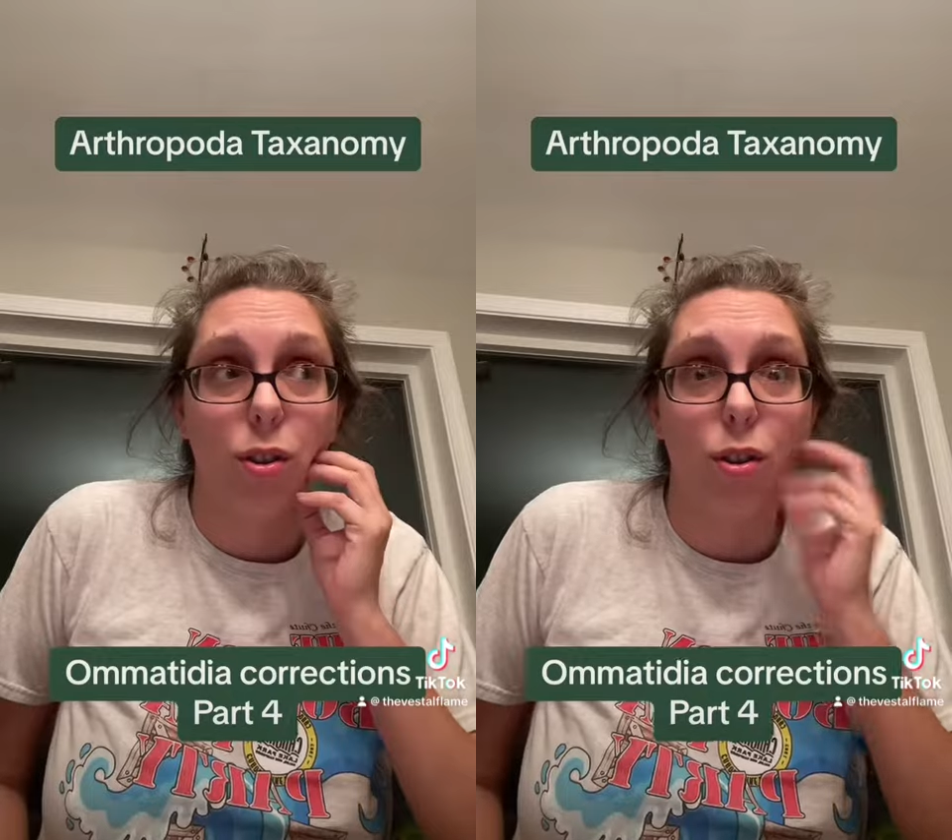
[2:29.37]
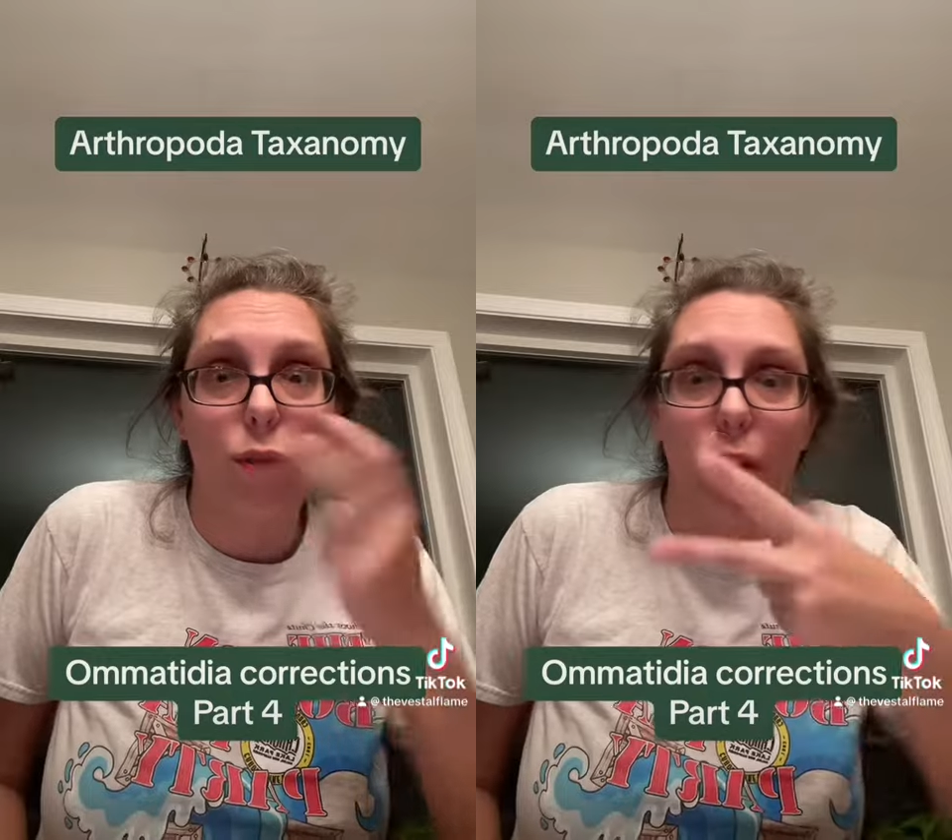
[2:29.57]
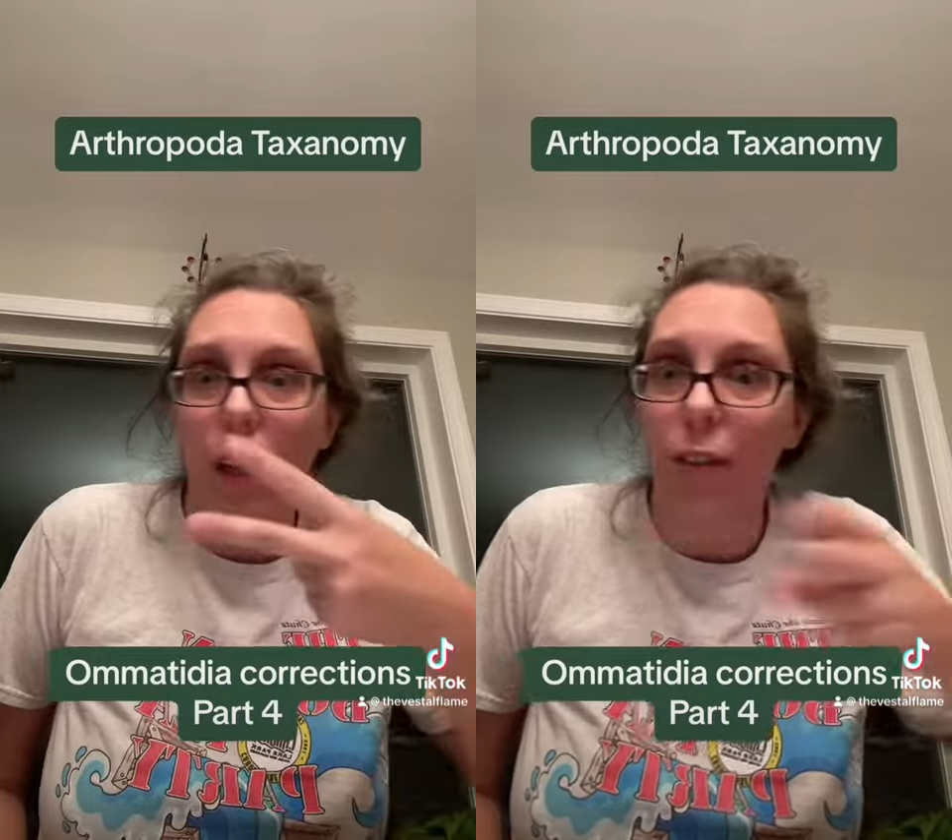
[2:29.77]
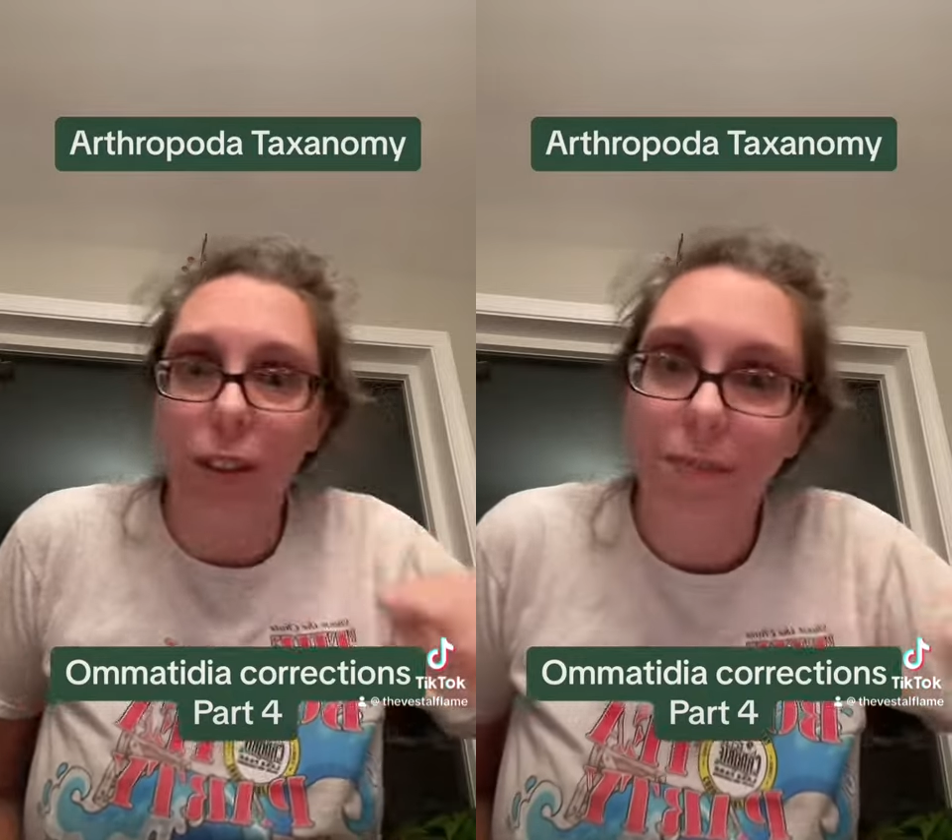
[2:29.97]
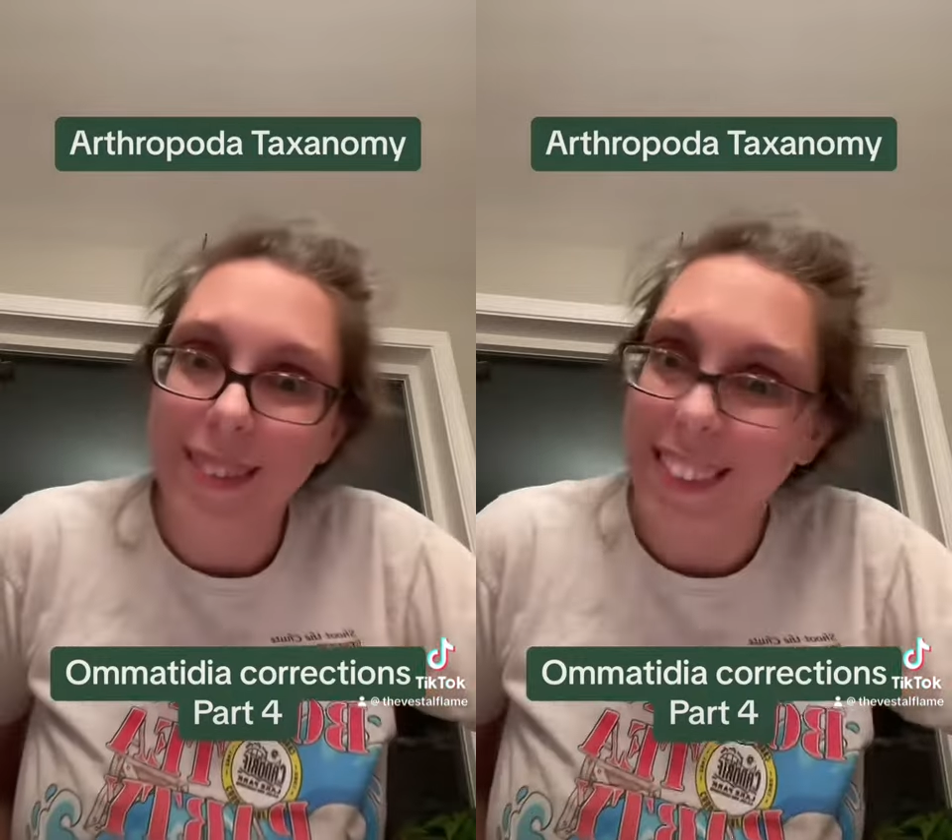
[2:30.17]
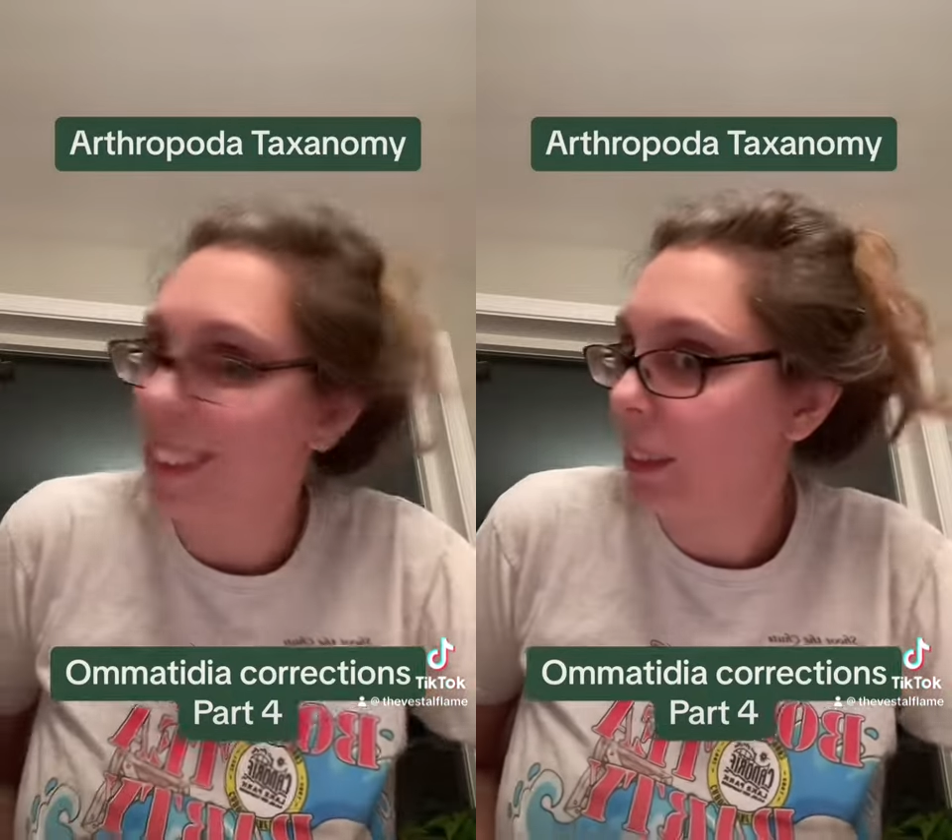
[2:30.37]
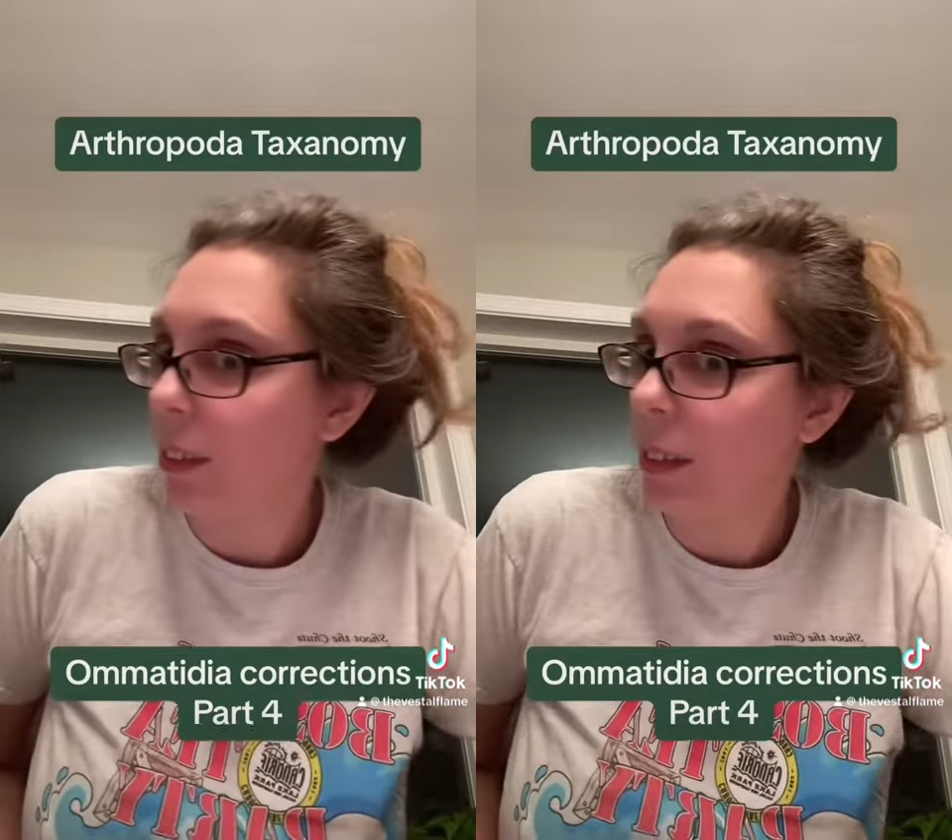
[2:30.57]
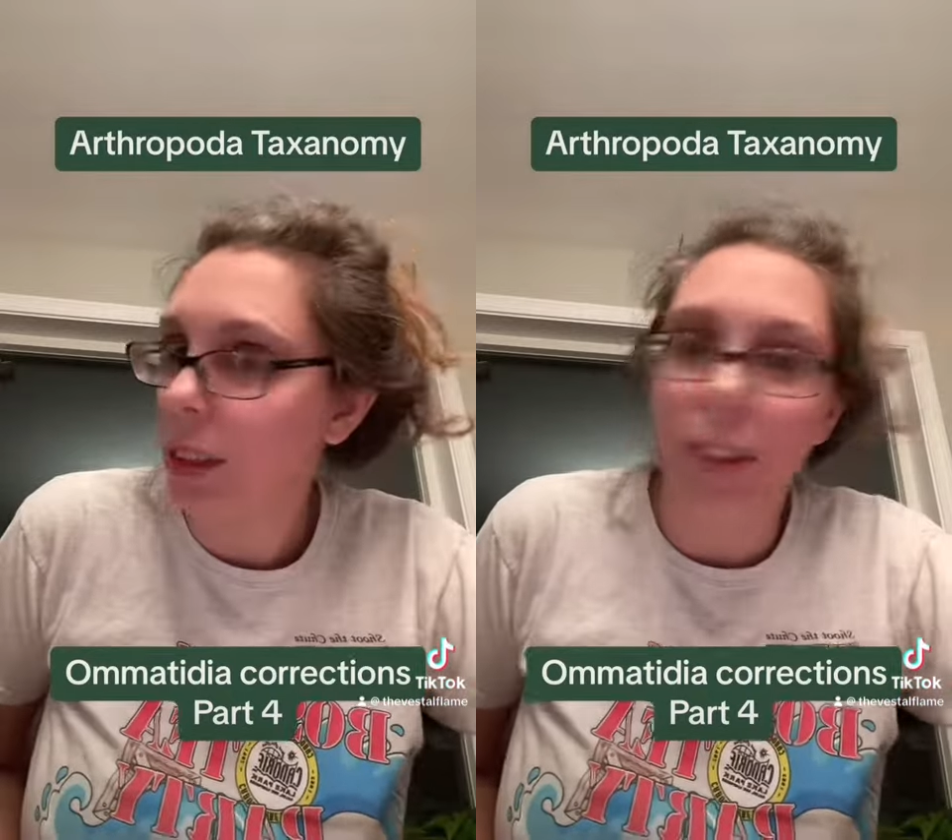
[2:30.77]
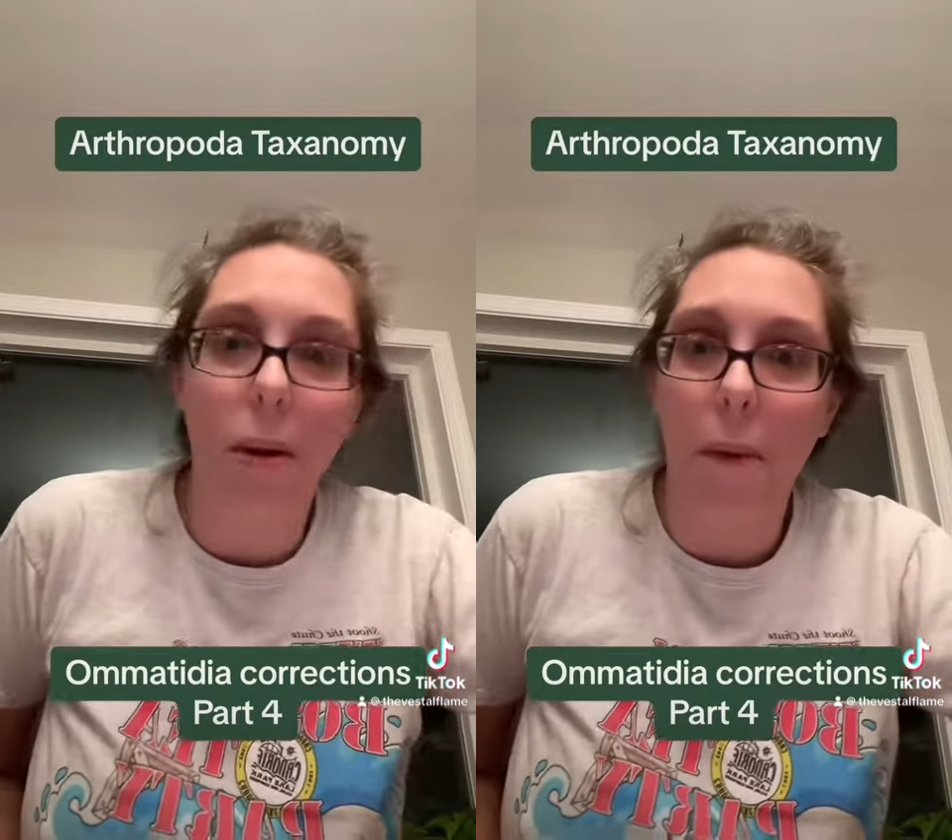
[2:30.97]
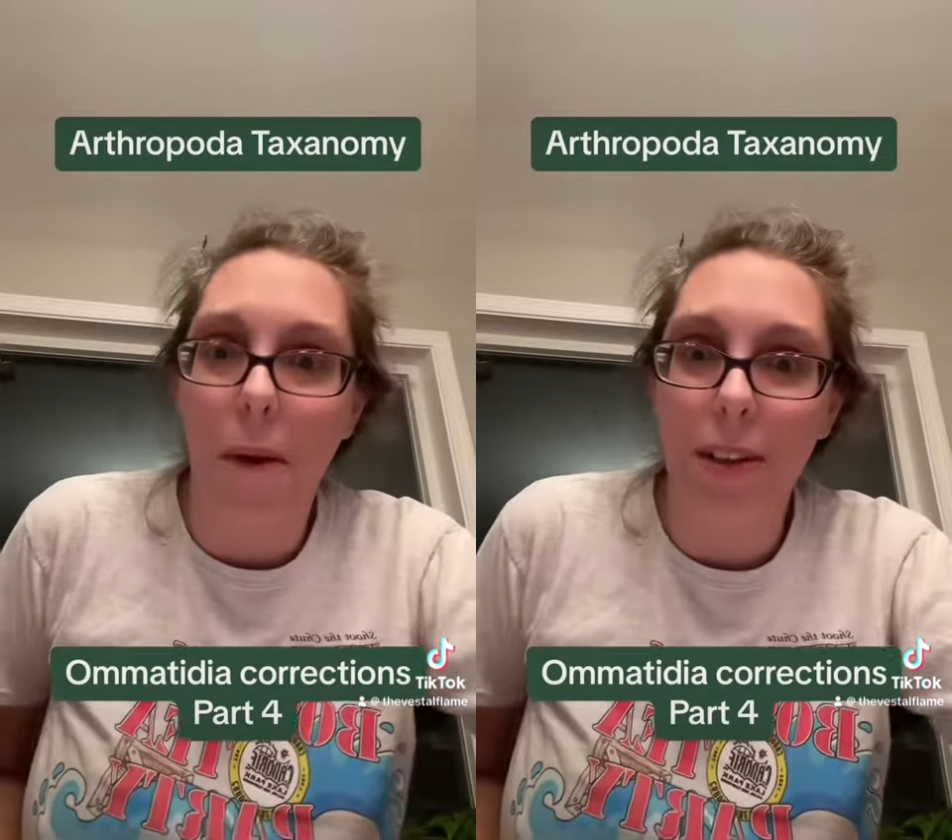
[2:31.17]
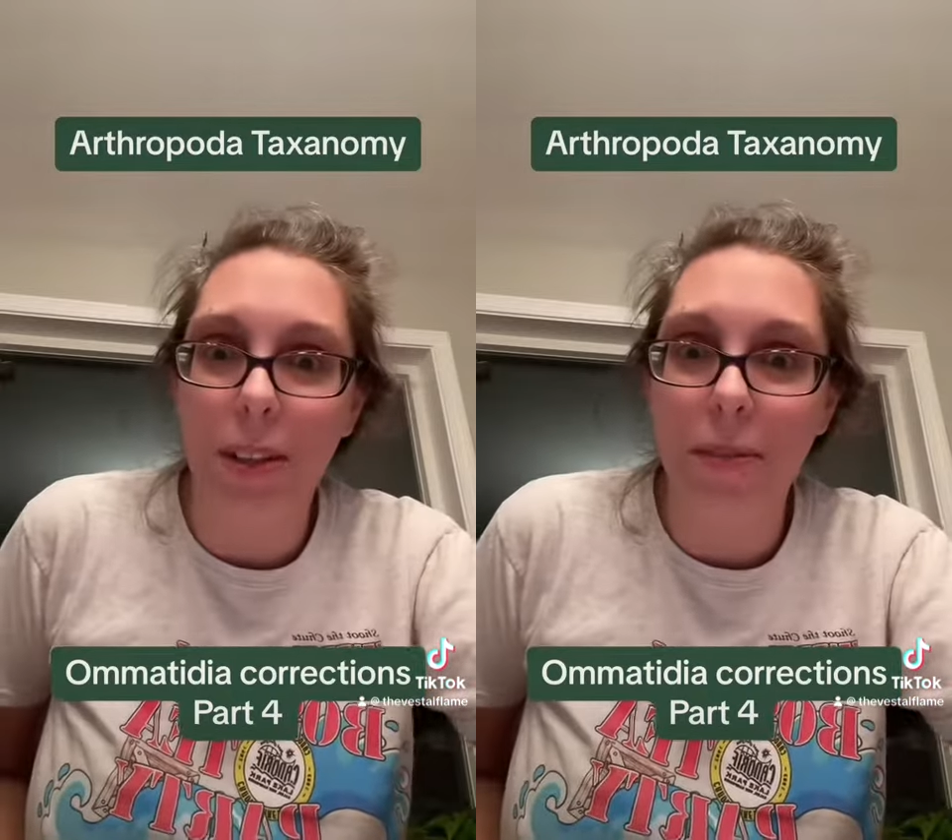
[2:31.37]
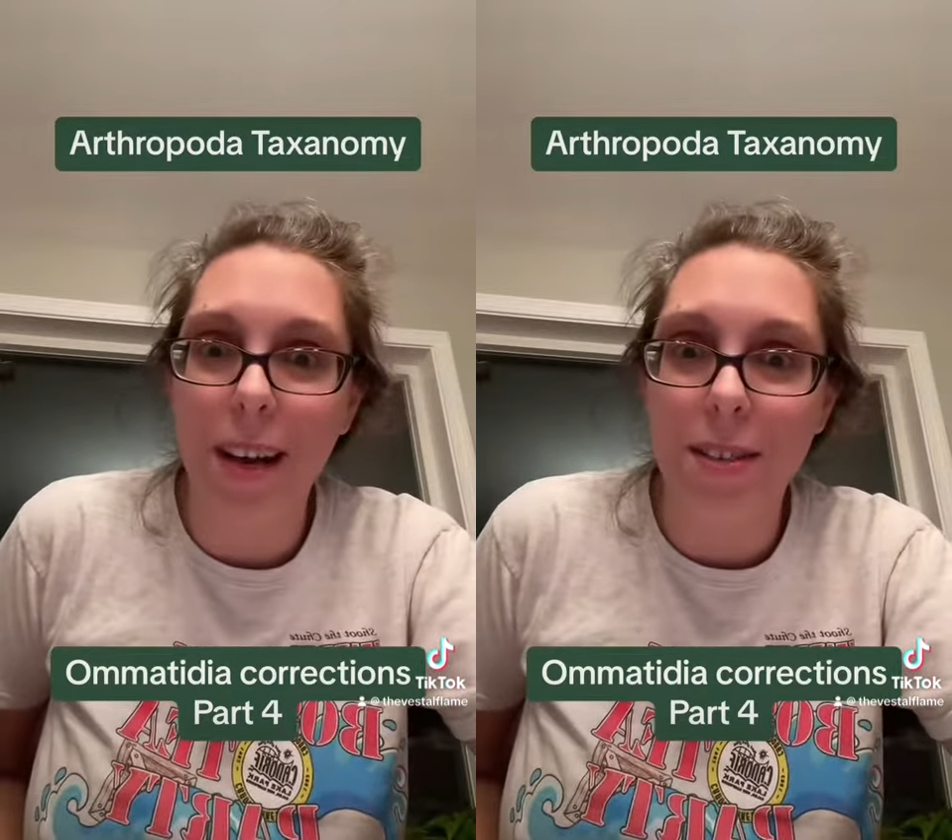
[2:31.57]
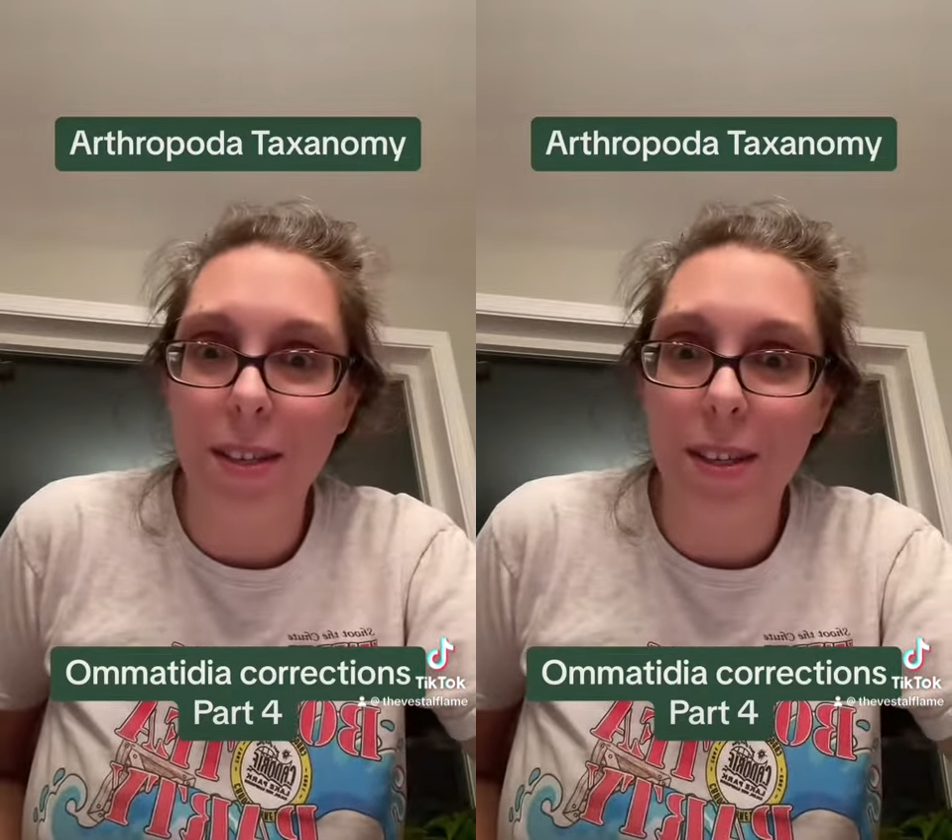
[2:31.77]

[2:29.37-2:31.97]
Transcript: two videos. So on to the rest.